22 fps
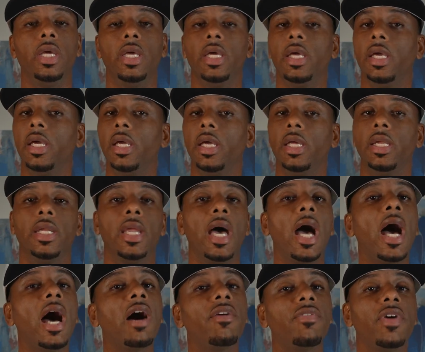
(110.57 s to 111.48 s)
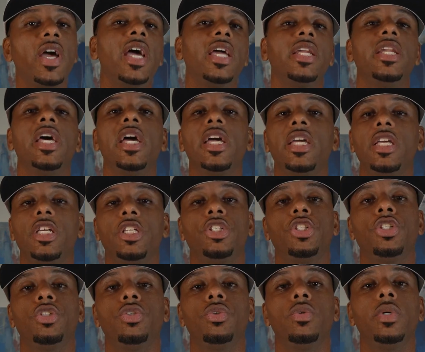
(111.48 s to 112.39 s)
And I've had that
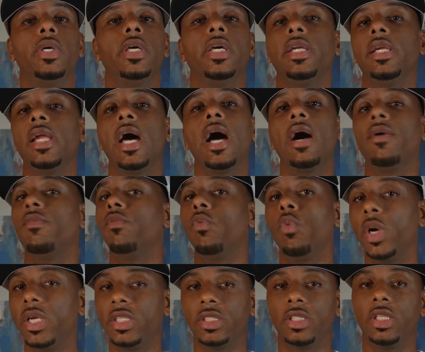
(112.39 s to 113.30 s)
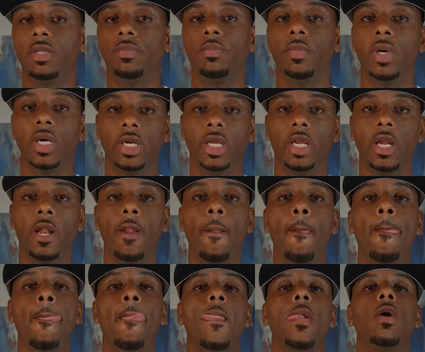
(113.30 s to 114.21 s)
issue, and I've wasted money
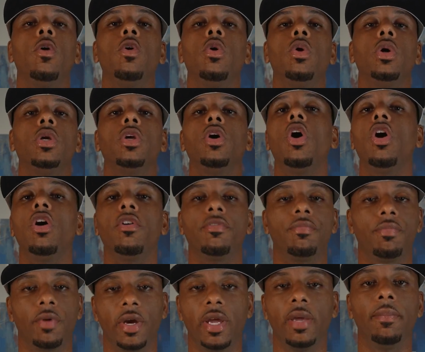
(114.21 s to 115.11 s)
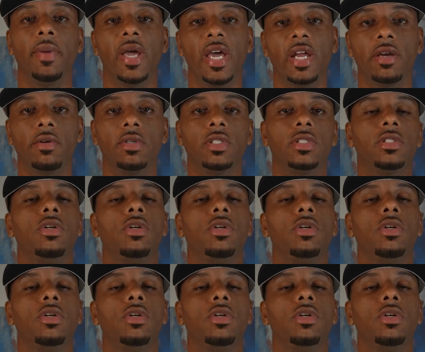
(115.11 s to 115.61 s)
on off-brand batteries.